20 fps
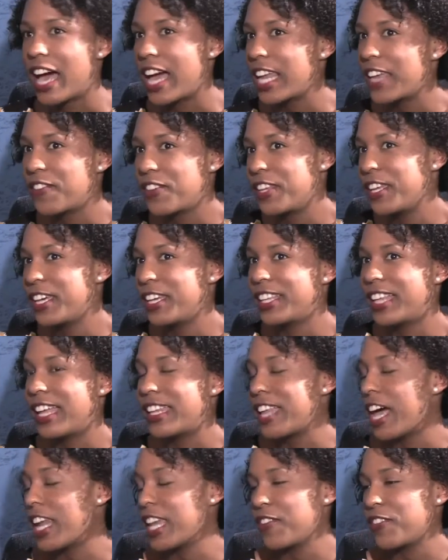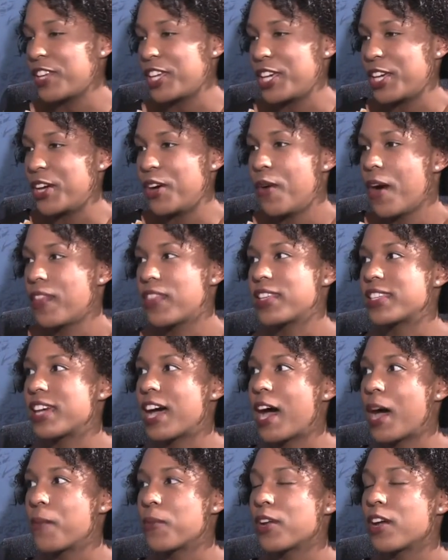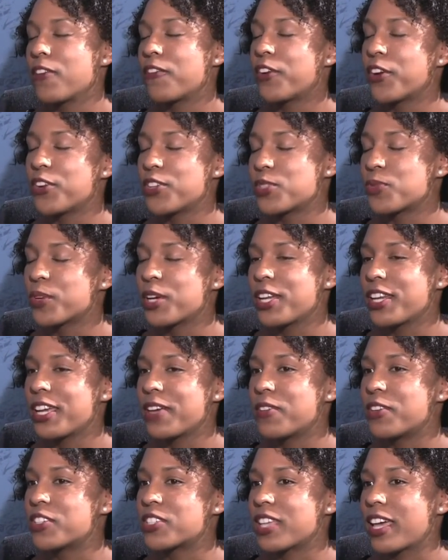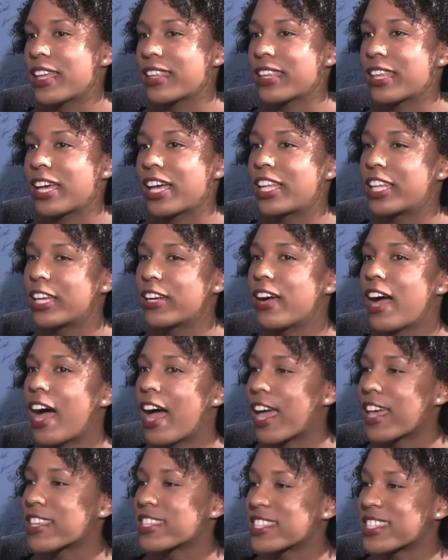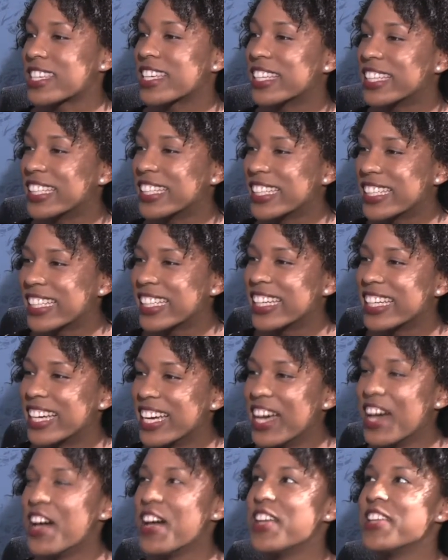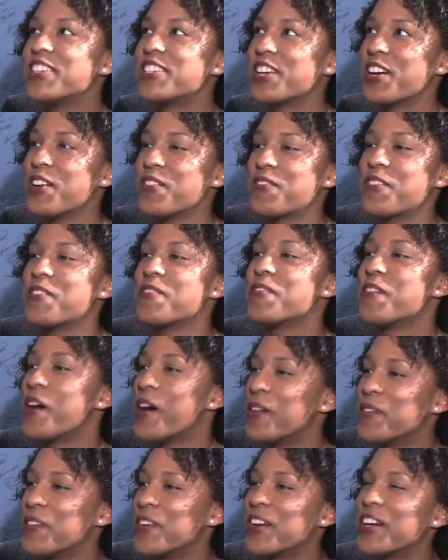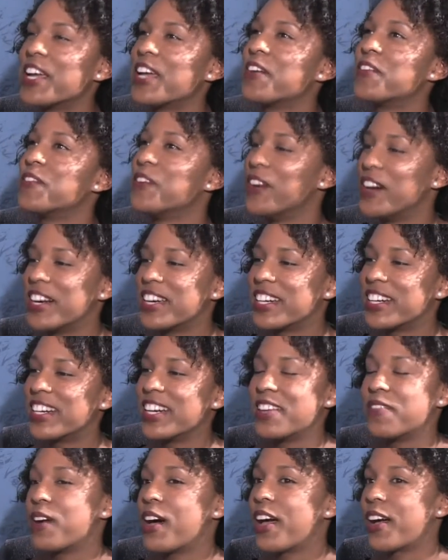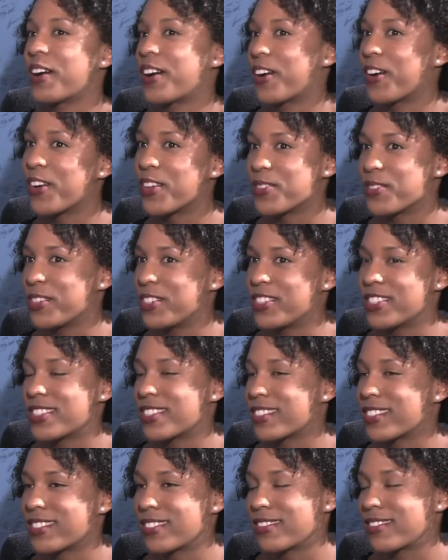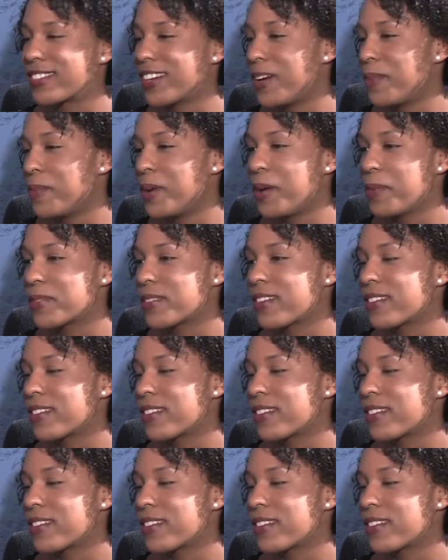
And not even not even Eco at the time. When I first went, it was like the clear ice gel from Walmart and water, and my curls would just come up.